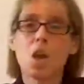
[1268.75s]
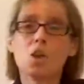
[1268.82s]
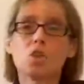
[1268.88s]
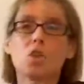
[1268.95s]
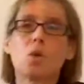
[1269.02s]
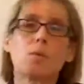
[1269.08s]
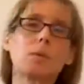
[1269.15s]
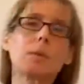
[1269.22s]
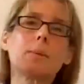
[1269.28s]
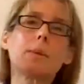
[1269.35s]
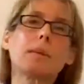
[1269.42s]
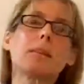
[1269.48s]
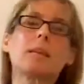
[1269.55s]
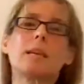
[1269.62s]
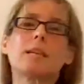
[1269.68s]
So it was something
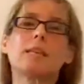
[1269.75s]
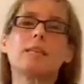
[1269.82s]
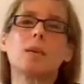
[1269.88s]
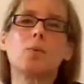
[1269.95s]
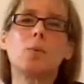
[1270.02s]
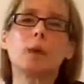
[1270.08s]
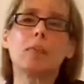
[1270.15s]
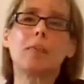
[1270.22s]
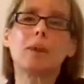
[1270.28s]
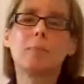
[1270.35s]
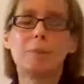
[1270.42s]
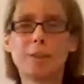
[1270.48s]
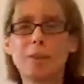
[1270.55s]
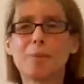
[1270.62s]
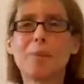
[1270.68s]
that the kids did with
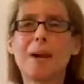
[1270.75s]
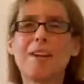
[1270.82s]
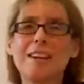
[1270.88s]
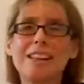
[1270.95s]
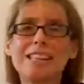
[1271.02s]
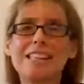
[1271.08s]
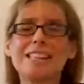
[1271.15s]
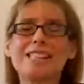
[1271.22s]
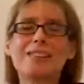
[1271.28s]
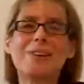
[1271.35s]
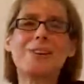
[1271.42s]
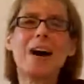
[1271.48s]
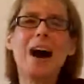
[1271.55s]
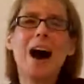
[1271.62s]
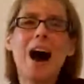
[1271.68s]
their parents. And
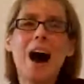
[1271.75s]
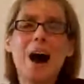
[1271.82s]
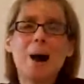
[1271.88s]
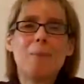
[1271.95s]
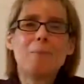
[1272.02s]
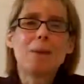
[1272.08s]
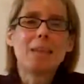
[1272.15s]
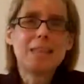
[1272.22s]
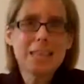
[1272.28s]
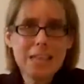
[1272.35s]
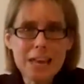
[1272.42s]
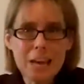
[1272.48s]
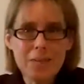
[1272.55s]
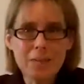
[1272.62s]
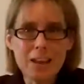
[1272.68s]
so in the
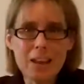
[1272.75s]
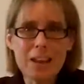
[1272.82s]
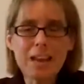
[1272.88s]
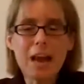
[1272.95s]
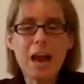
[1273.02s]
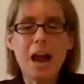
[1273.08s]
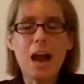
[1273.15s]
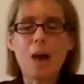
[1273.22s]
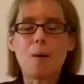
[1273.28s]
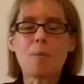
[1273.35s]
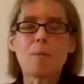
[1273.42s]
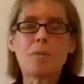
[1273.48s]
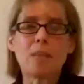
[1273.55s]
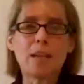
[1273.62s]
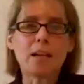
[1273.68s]
evening,
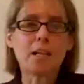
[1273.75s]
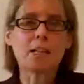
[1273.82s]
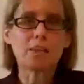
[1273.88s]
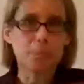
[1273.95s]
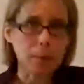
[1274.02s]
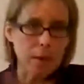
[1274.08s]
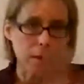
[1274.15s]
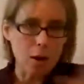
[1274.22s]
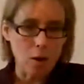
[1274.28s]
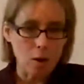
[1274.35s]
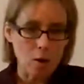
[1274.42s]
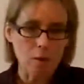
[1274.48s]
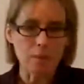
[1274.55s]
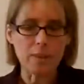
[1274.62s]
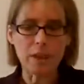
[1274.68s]
they display
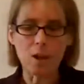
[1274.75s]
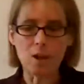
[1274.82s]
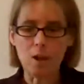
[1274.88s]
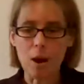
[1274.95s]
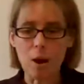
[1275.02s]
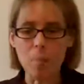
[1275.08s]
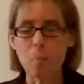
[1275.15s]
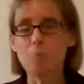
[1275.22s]
all of their